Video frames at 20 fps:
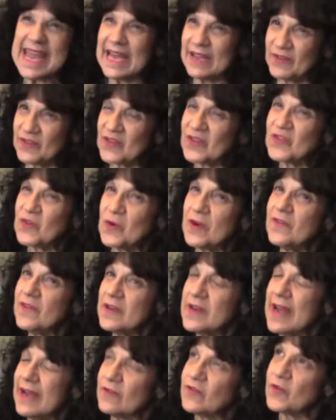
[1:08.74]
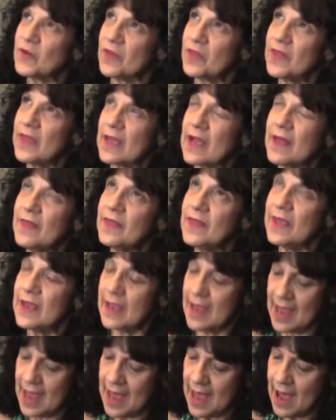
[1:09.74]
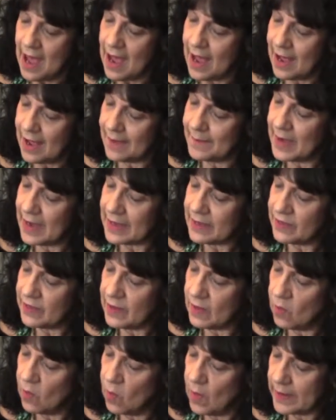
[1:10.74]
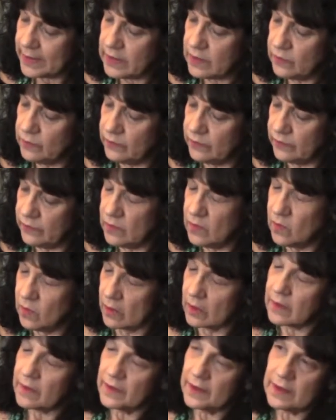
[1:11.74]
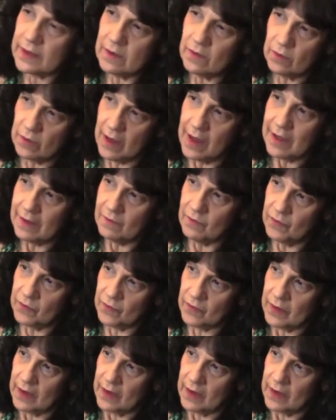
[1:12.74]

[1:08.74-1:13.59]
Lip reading: Yeah, it's just sort of a natural thing. I think when you do work that you love,